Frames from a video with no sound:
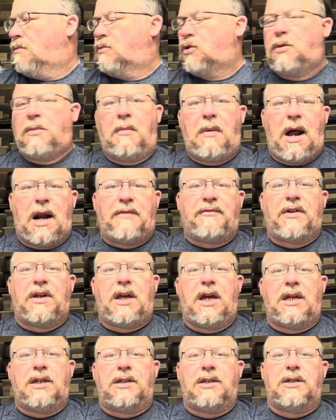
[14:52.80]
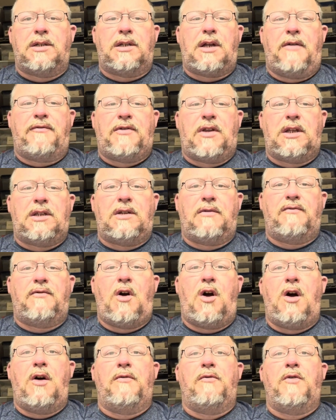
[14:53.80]
some modification stuff that's
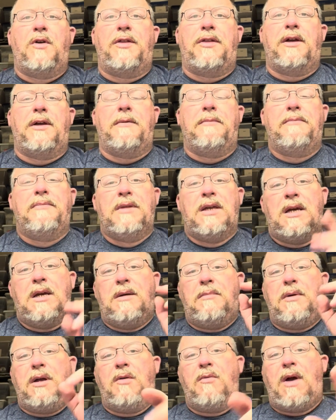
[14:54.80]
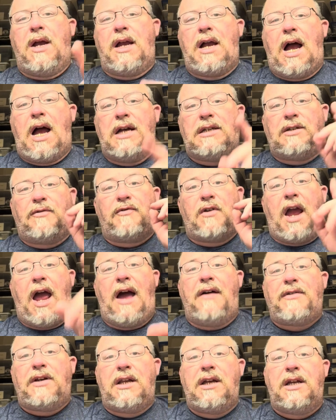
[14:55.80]
involved with it. But anyway, guys, if you
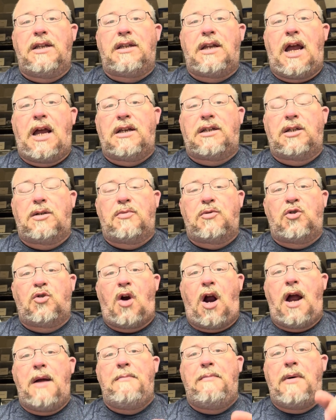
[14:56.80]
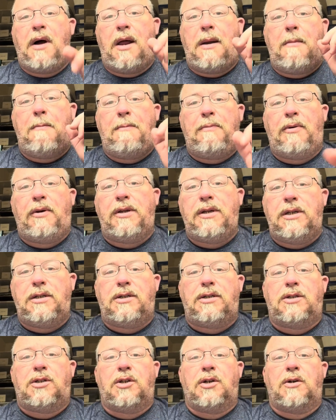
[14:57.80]
haven't hit that subscribe button, please
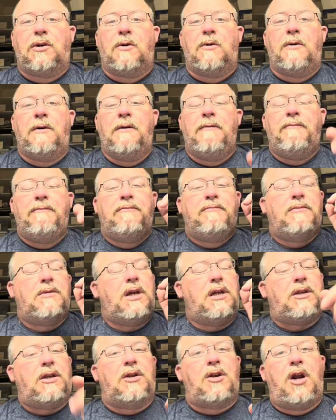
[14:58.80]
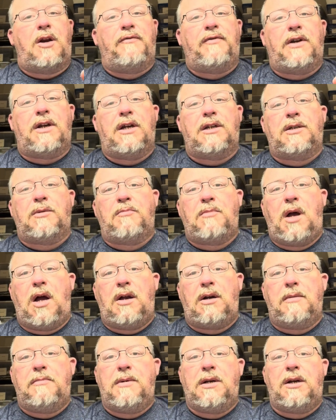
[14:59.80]
do. Hit the notification bell
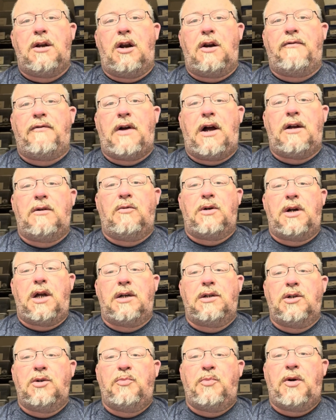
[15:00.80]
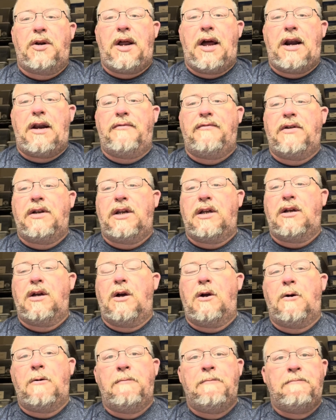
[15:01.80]
to be notified I do put out a
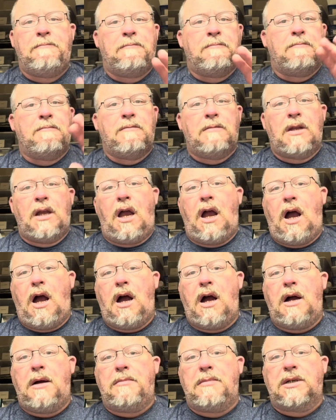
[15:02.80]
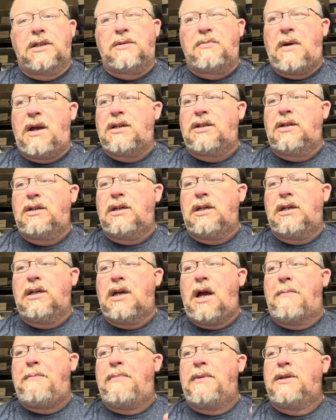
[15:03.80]
video, especially
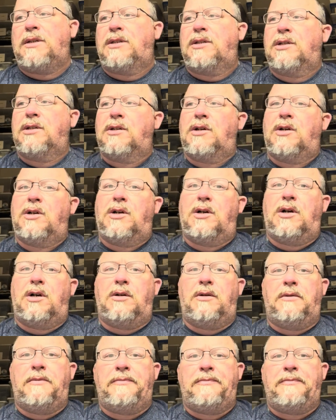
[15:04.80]
up until,